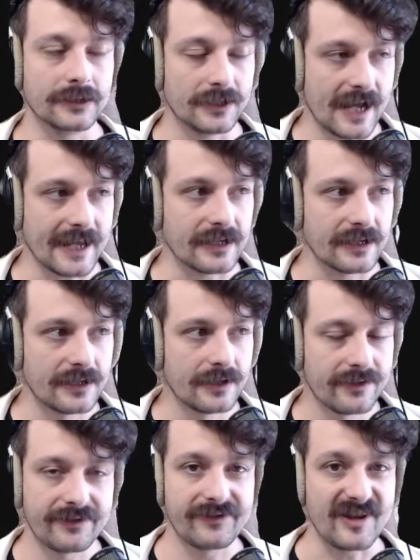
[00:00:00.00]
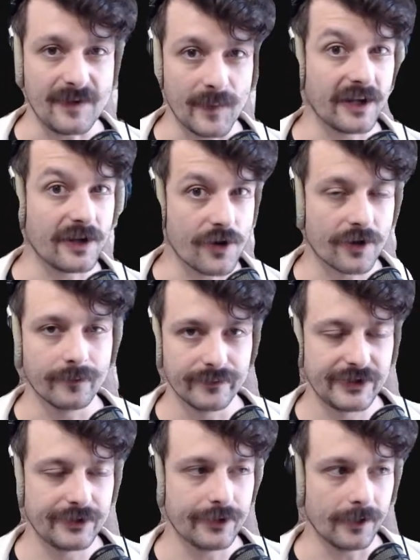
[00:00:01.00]
like theming your
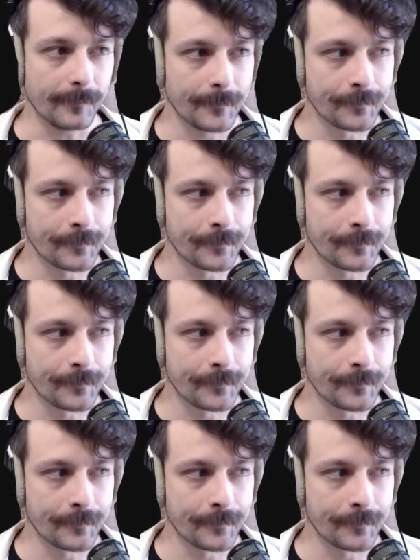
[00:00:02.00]
computer.